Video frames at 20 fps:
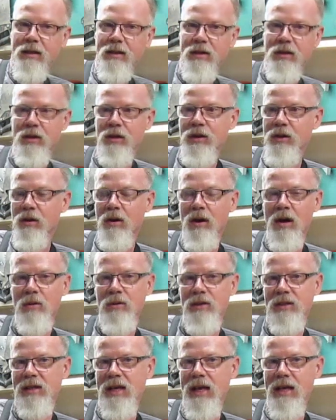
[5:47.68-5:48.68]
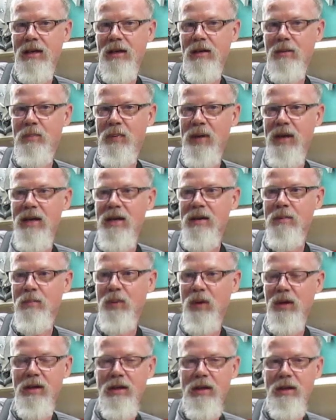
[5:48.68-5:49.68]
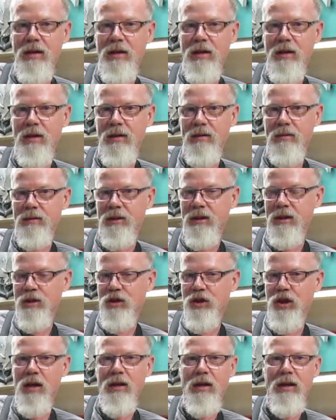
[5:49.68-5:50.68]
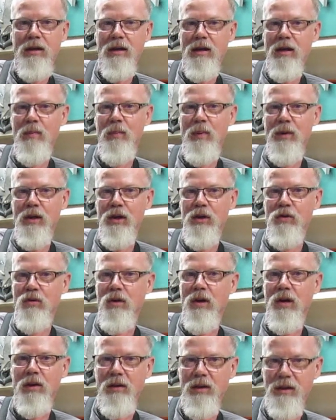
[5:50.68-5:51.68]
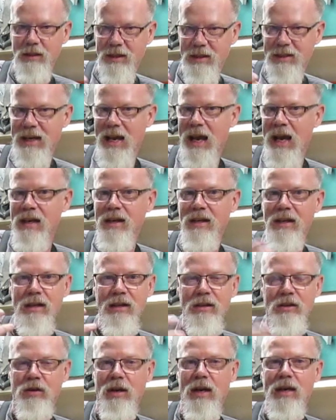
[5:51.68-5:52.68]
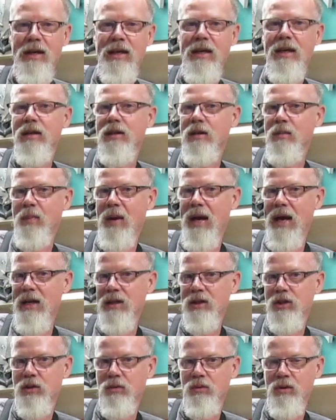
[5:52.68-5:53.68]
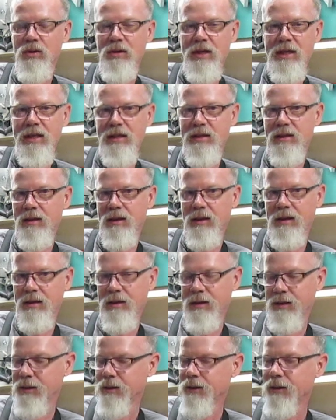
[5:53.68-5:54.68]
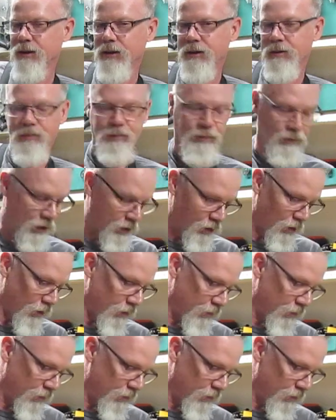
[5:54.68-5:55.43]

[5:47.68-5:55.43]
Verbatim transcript: you know, you're always taking a pin and putting it in a chucking it up in a drill and sanding it, trying to get it to pass through easily. So